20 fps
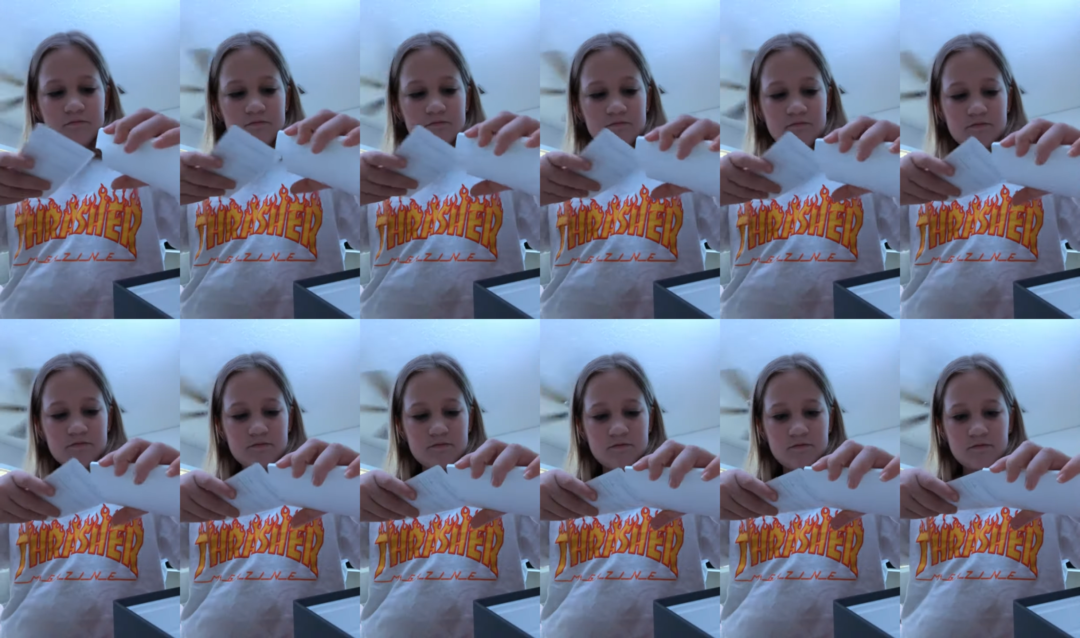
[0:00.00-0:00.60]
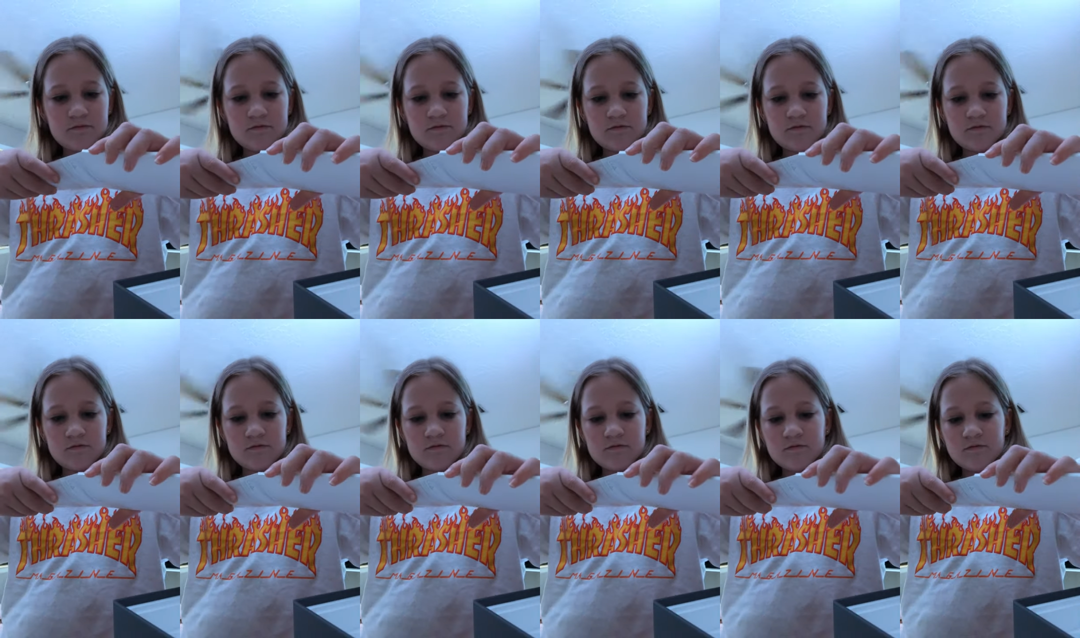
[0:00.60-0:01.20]

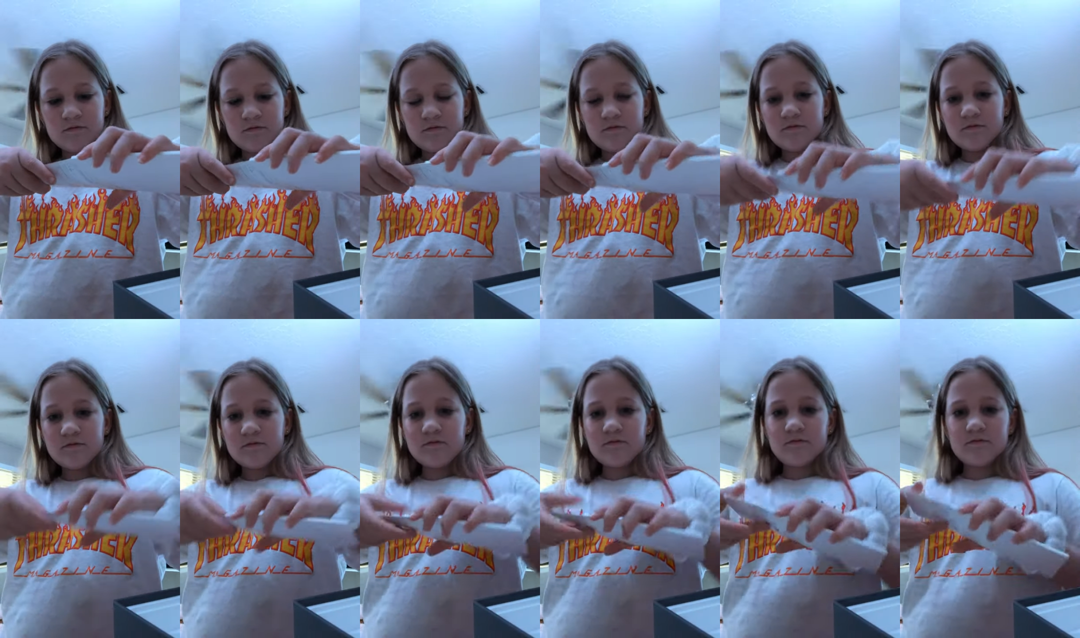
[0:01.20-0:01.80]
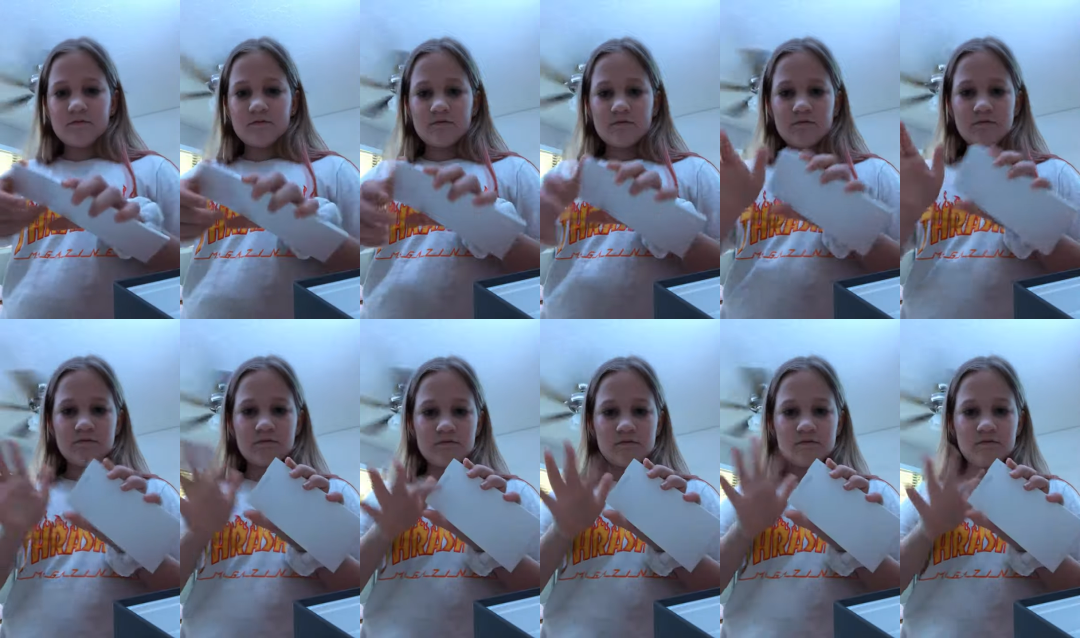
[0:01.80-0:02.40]

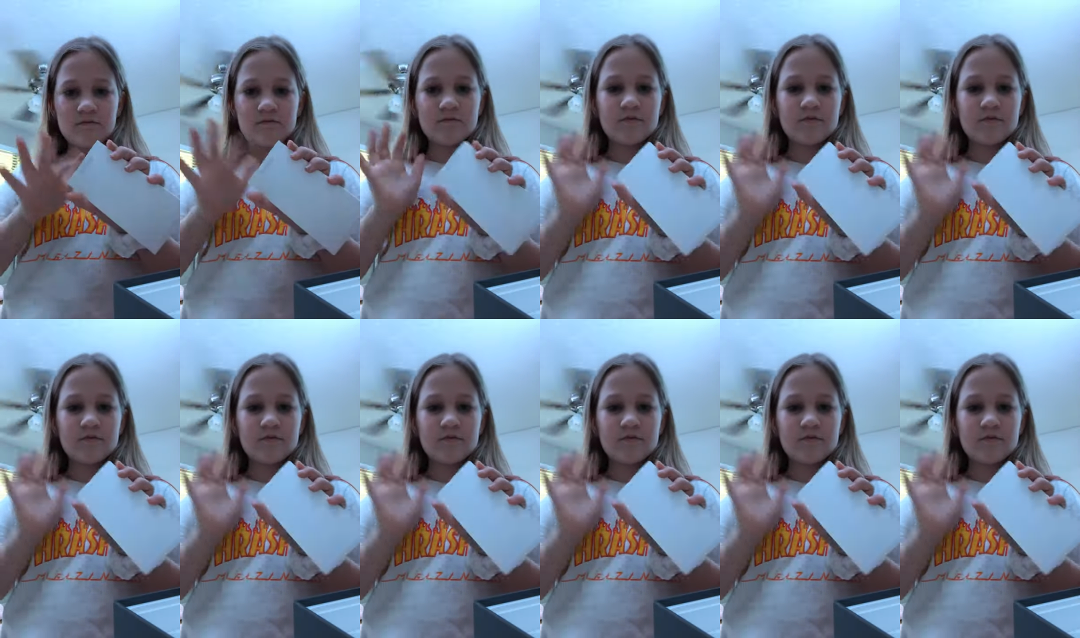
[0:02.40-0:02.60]
[no speech]